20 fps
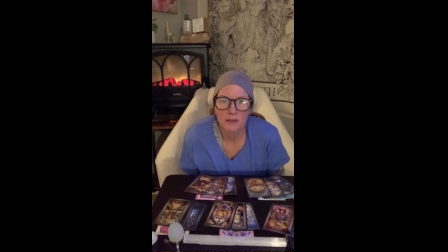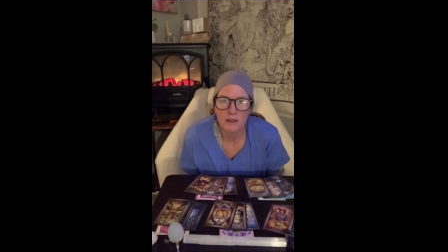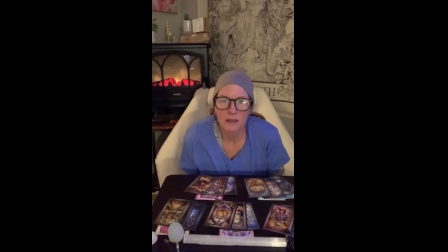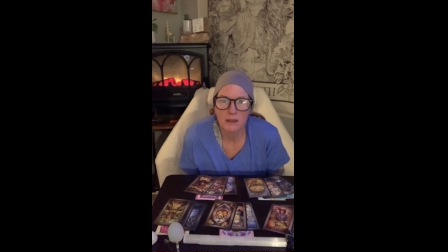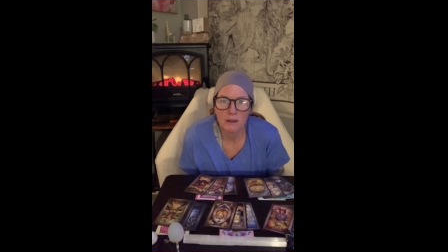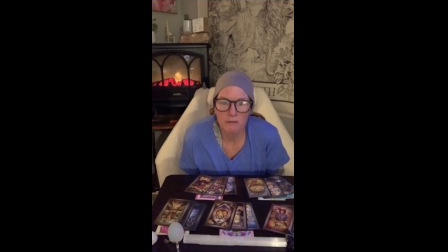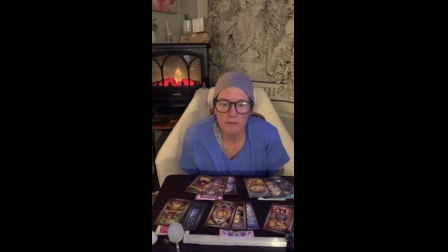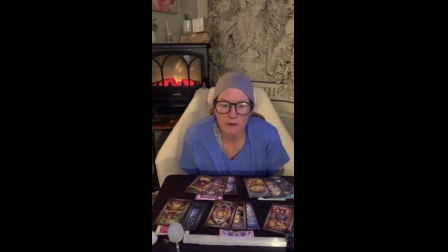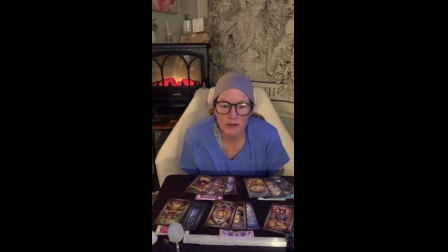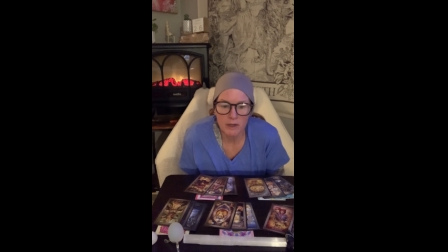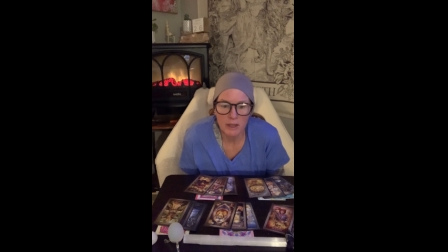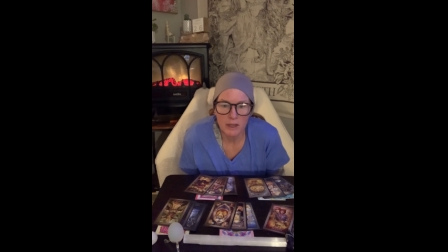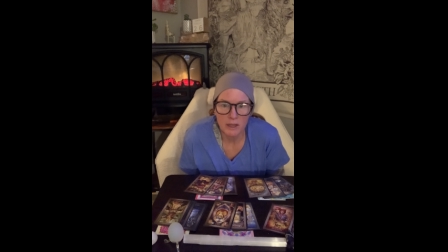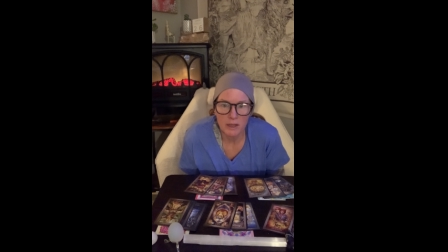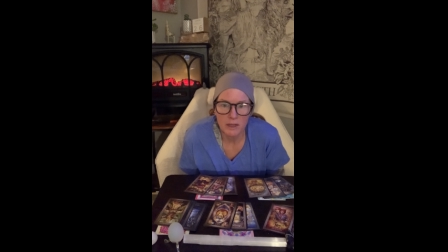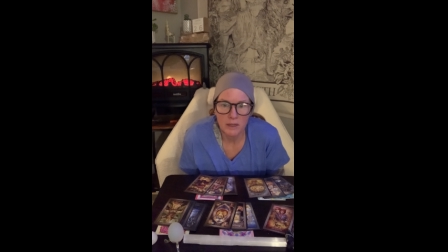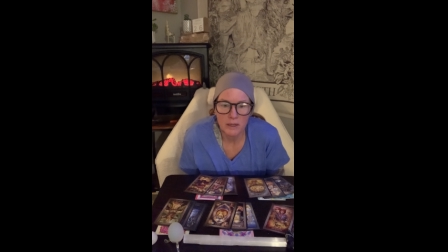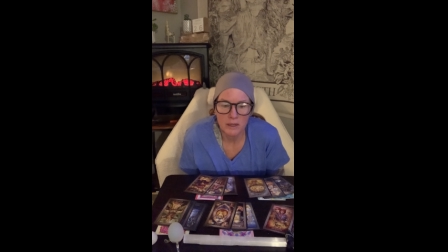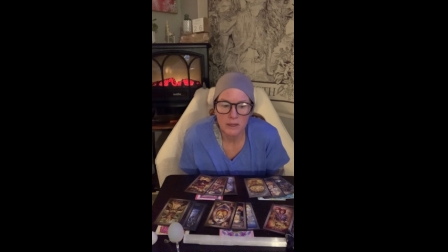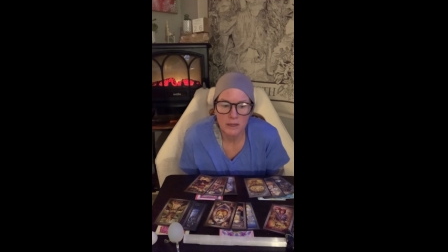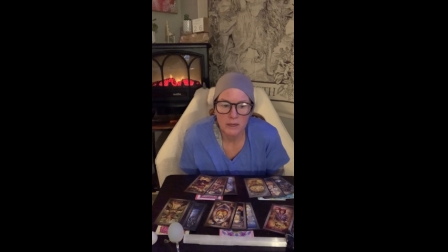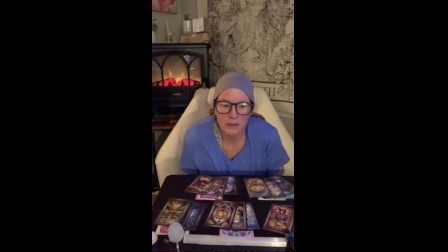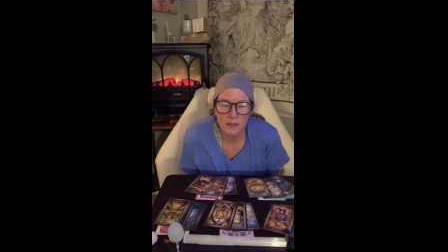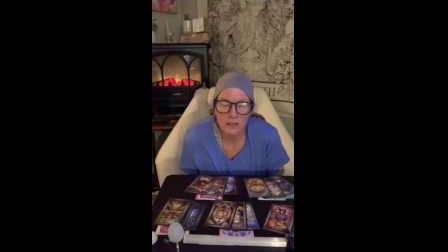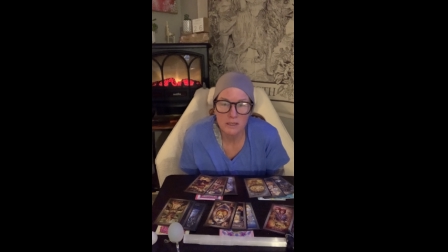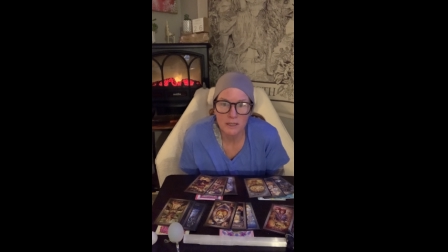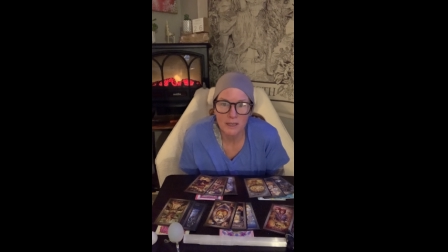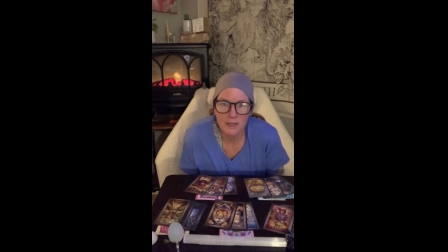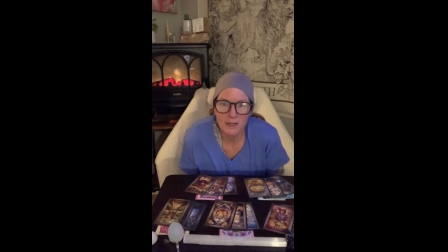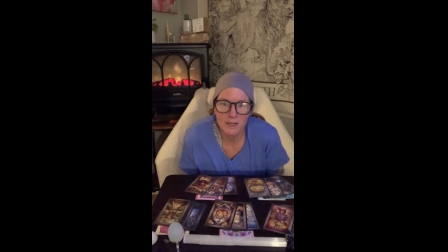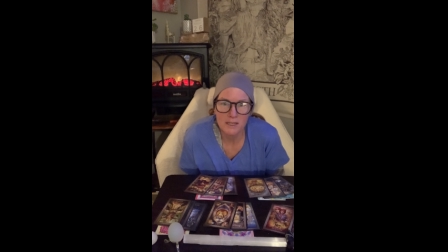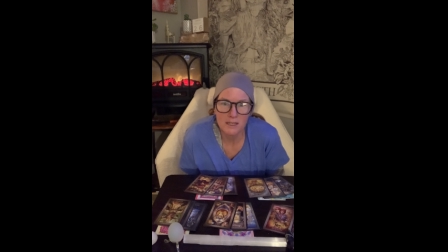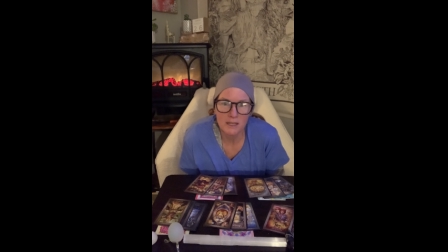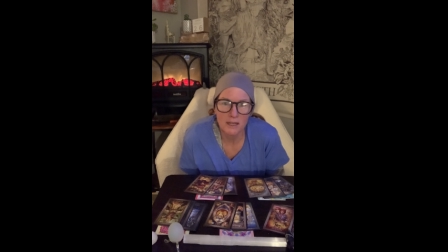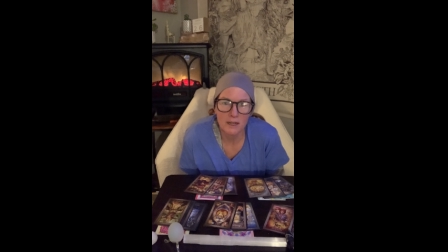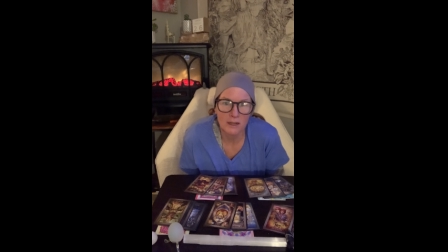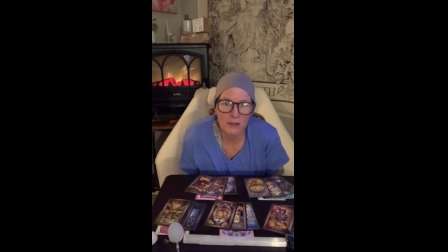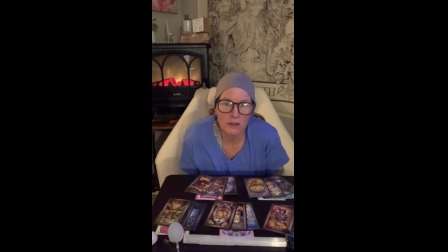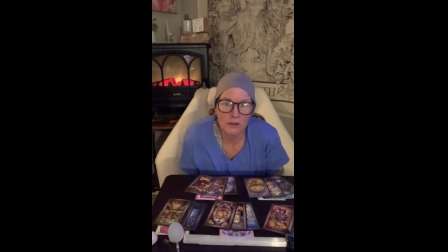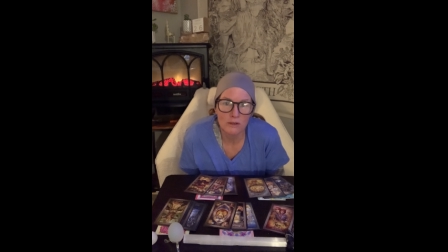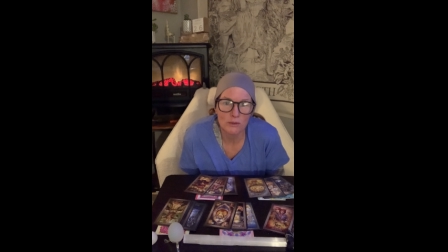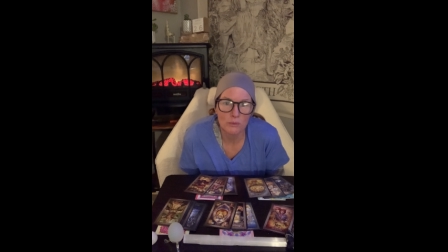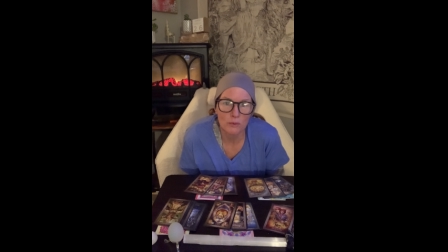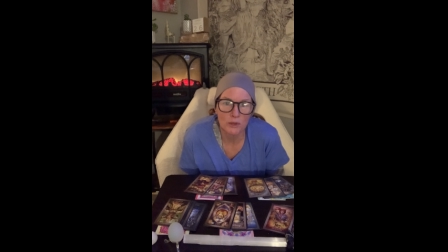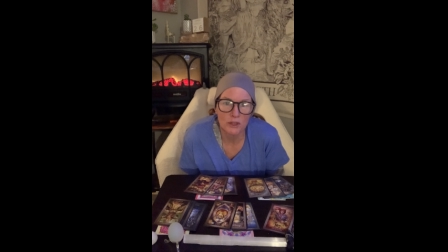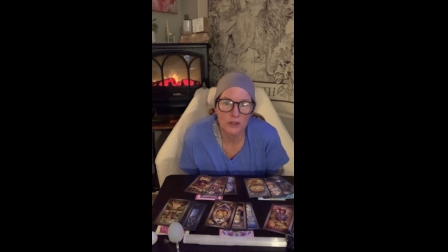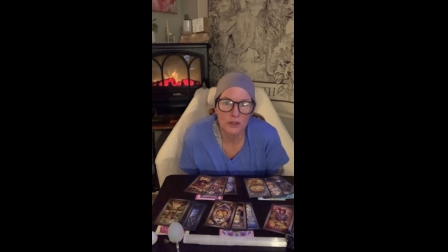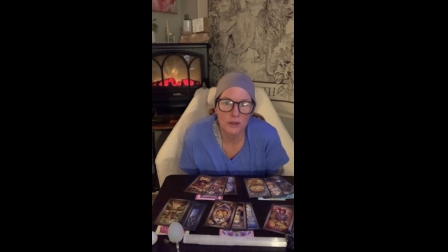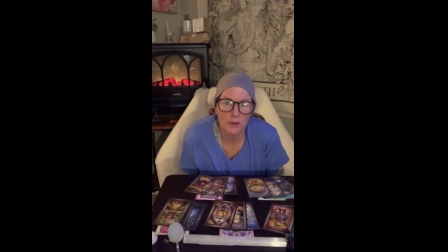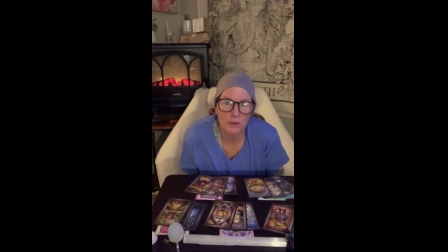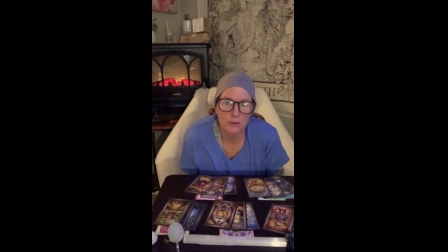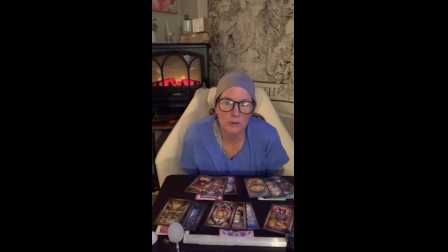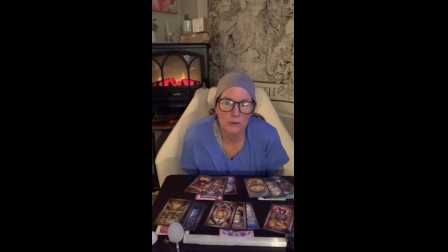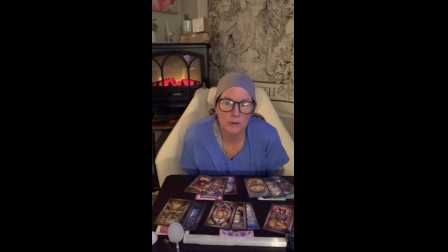Every day. Because like I said, it goes with you.